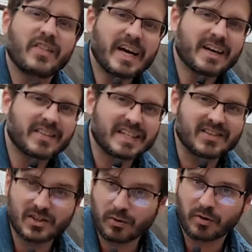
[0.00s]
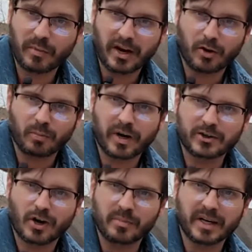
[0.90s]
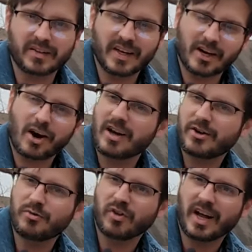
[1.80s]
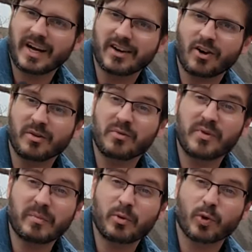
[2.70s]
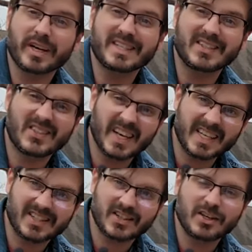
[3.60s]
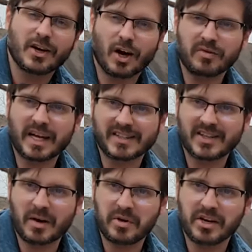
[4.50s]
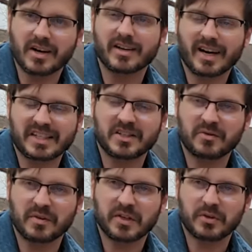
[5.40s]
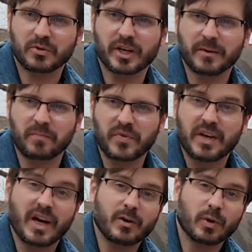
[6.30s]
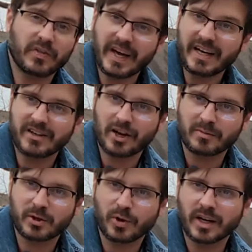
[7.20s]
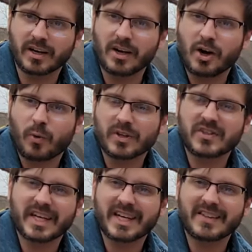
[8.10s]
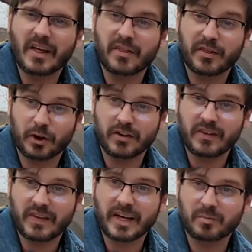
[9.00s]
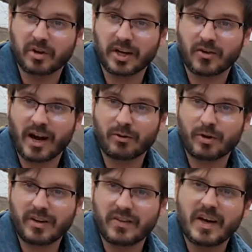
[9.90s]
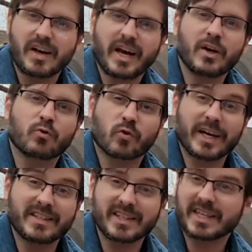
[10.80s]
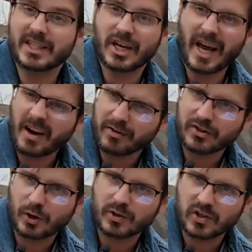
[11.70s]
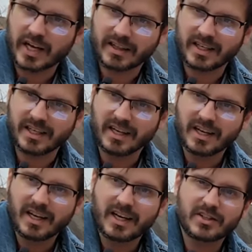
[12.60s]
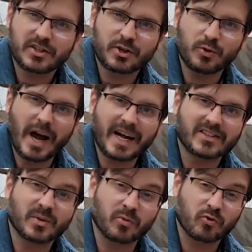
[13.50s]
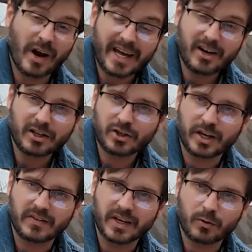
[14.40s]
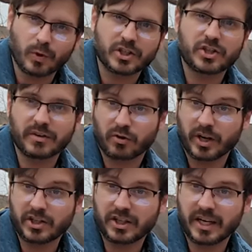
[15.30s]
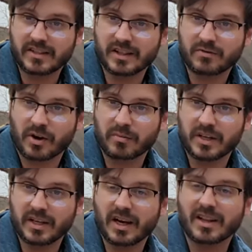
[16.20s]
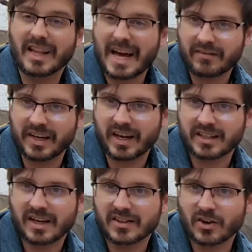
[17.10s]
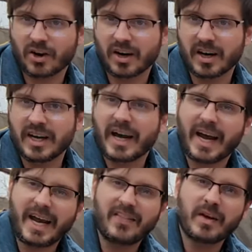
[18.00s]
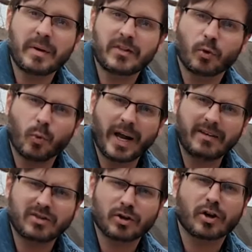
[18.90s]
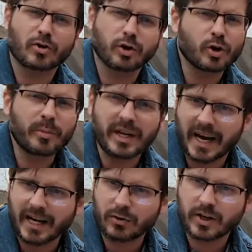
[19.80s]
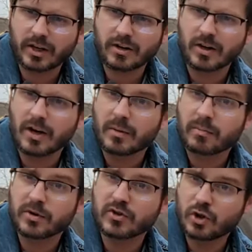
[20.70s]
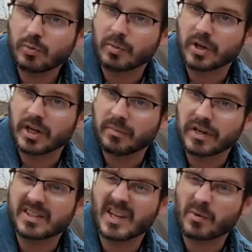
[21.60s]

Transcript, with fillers: They got the silver medal by dropping their hot new flag on February sixth of that same year, nineteen fifty-three. And what they ended up doing was taking that third that they could play around with and raising it ever so slightly to add some red underneath it, which differentiates it from the Latvian S S R, and they made the waves look a little bit angrier, presumably because